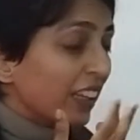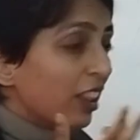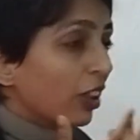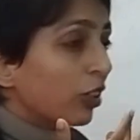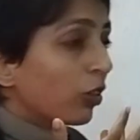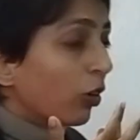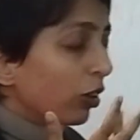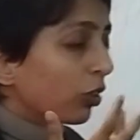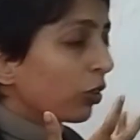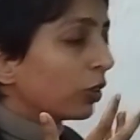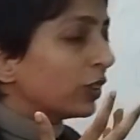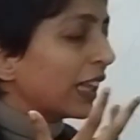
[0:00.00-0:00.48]
this is
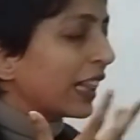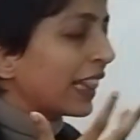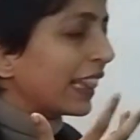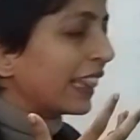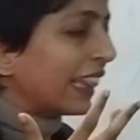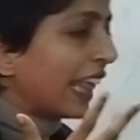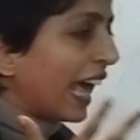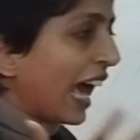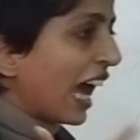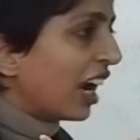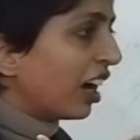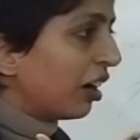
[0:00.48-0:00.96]
also the
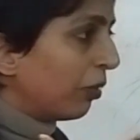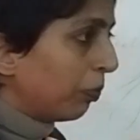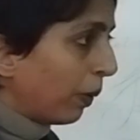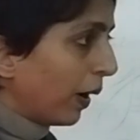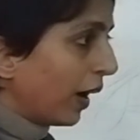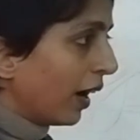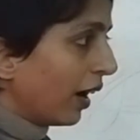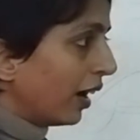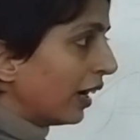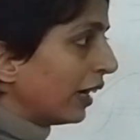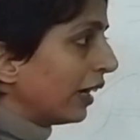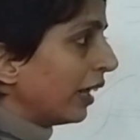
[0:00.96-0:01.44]
sad
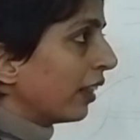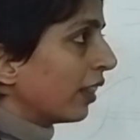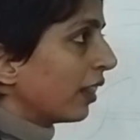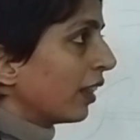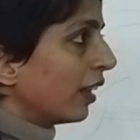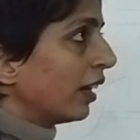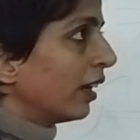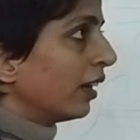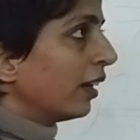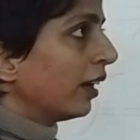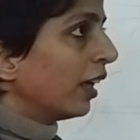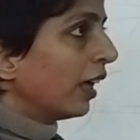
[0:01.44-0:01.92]
part, as
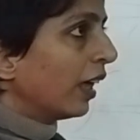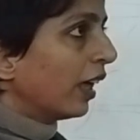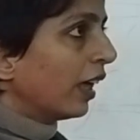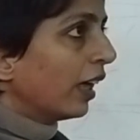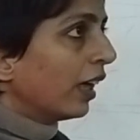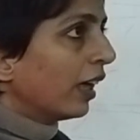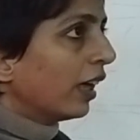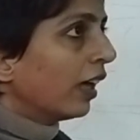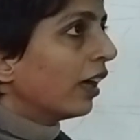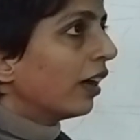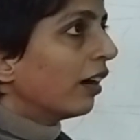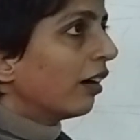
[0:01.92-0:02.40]
in
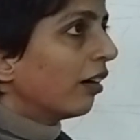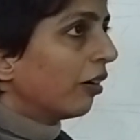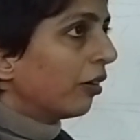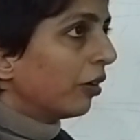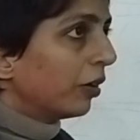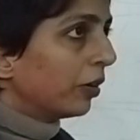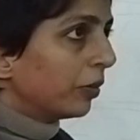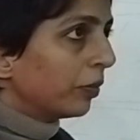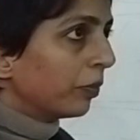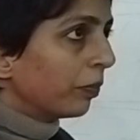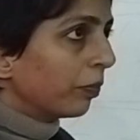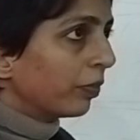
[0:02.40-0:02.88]

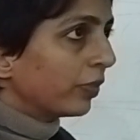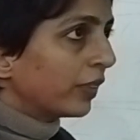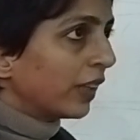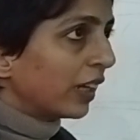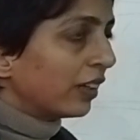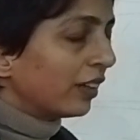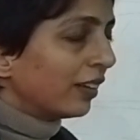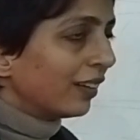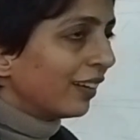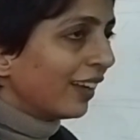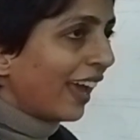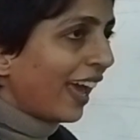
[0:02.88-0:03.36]

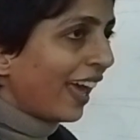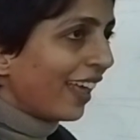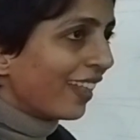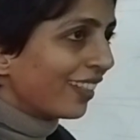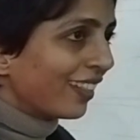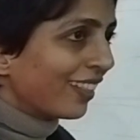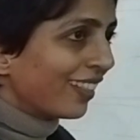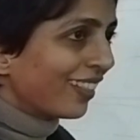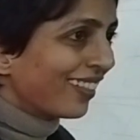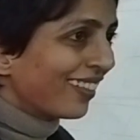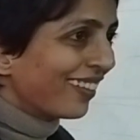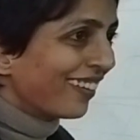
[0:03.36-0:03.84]
that
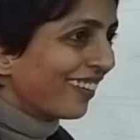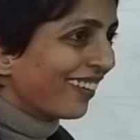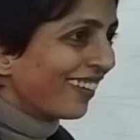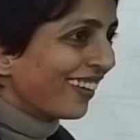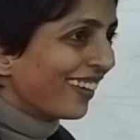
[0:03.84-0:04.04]
as